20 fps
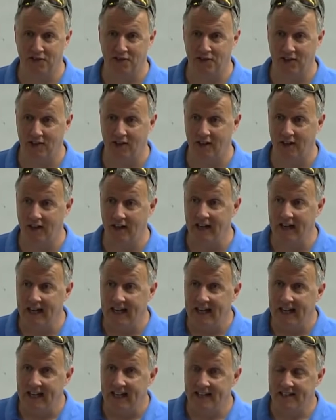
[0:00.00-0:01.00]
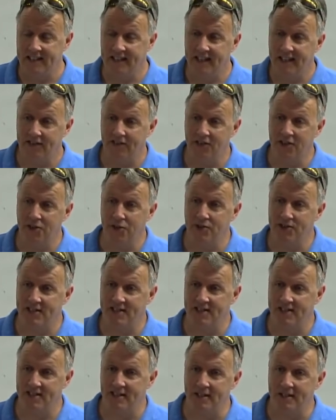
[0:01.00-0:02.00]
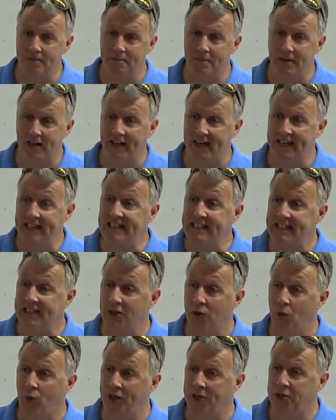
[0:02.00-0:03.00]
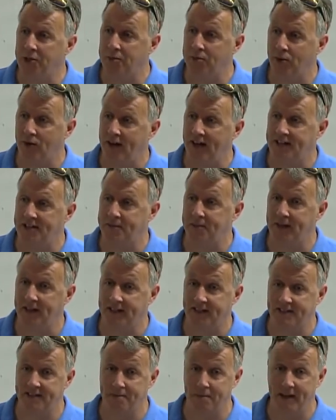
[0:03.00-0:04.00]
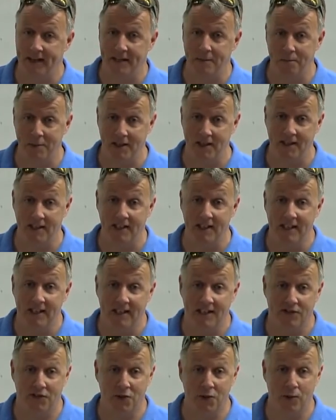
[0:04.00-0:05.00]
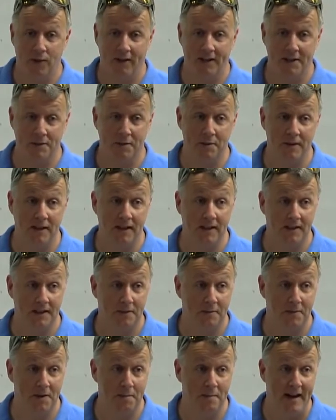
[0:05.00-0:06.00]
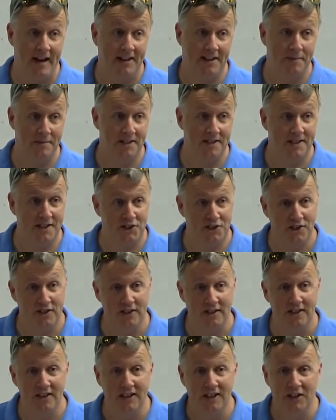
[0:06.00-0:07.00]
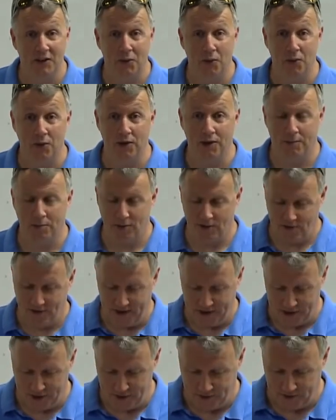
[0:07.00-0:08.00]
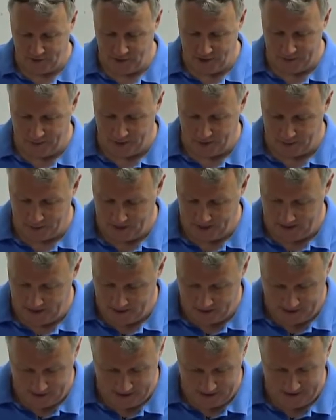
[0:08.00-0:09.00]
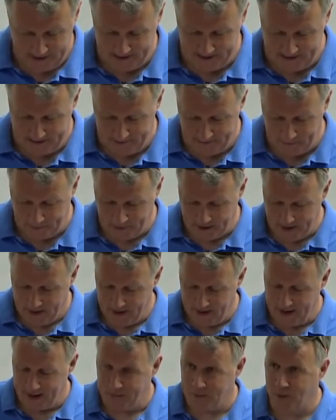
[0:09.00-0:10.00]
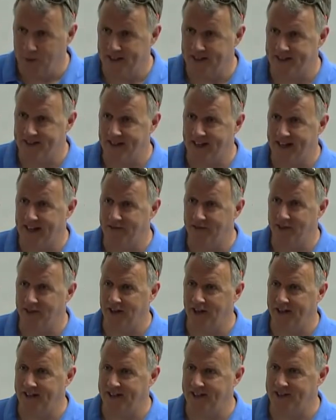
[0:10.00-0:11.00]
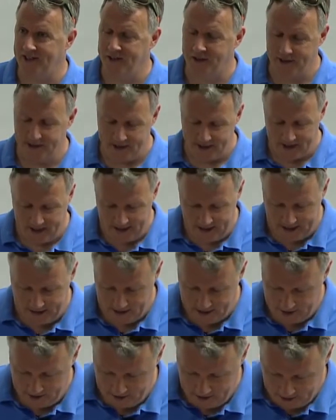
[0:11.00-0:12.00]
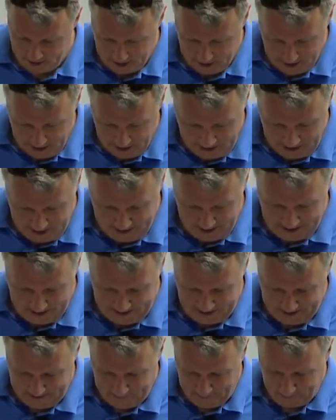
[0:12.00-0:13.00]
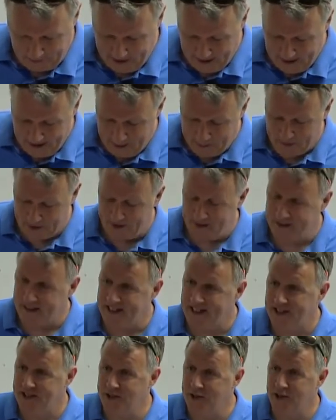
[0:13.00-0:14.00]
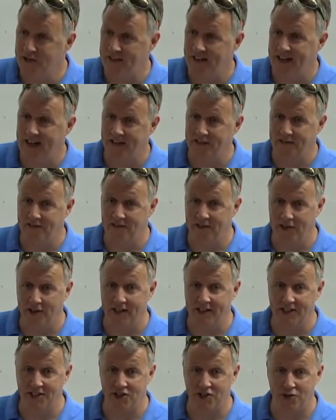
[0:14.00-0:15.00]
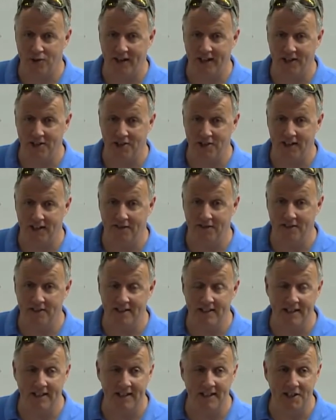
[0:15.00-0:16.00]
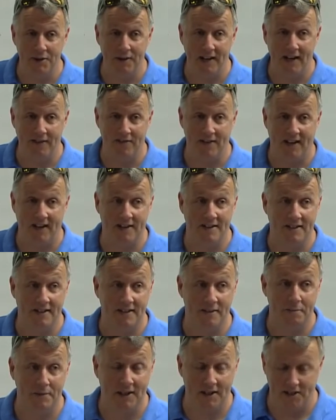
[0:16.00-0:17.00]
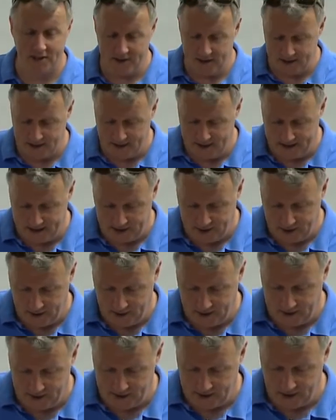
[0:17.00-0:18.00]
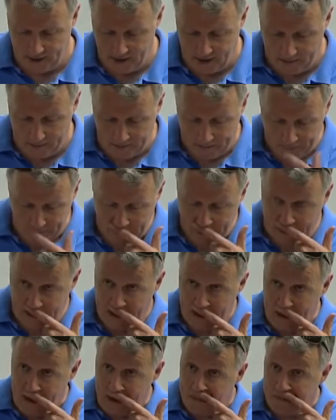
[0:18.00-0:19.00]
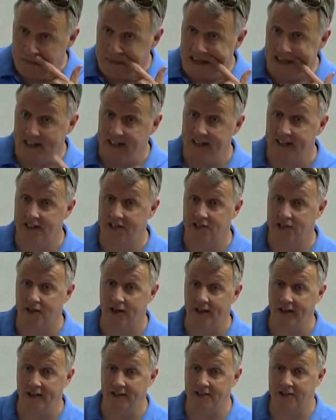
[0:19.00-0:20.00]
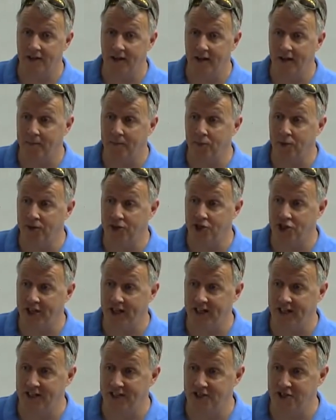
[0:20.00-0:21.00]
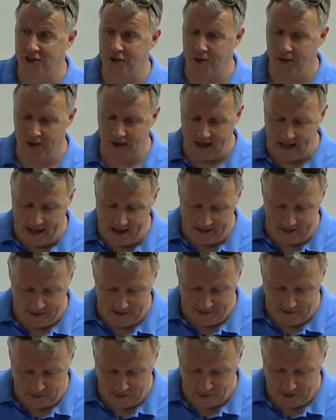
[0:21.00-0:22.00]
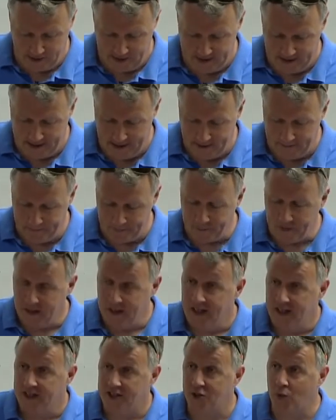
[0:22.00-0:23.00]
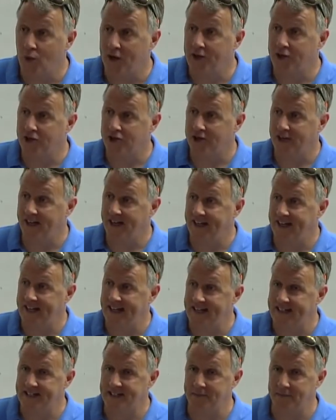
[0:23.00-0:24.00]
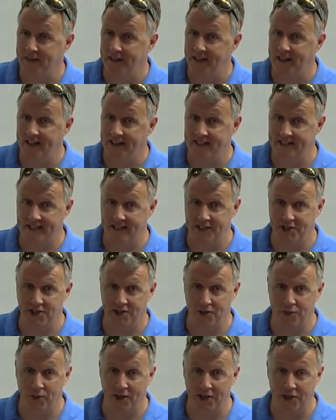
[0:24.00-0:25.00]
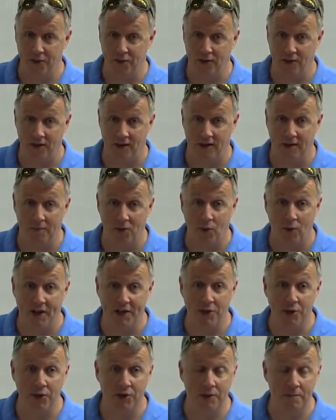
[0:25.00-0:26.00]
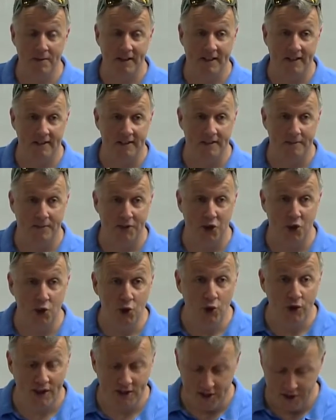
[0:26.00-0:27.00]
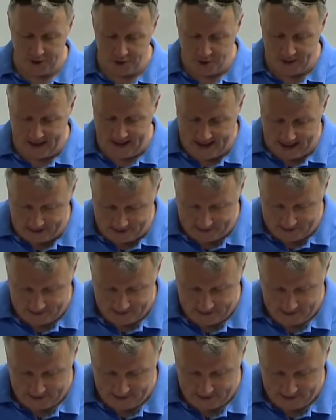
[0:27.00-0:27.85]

far has given you some idea what your prospects might be if you wanted to become a mathematician or a professional football player. Um, and boy, it's not every audience you could say that to. Uh, but unless you have had a very strange life indeed, you have not done much that's like starting a startup. Meaning, starting a startup will change you a lot if it works out. So what you're trying to estimate is not just what you are, but what you could become and who can do that.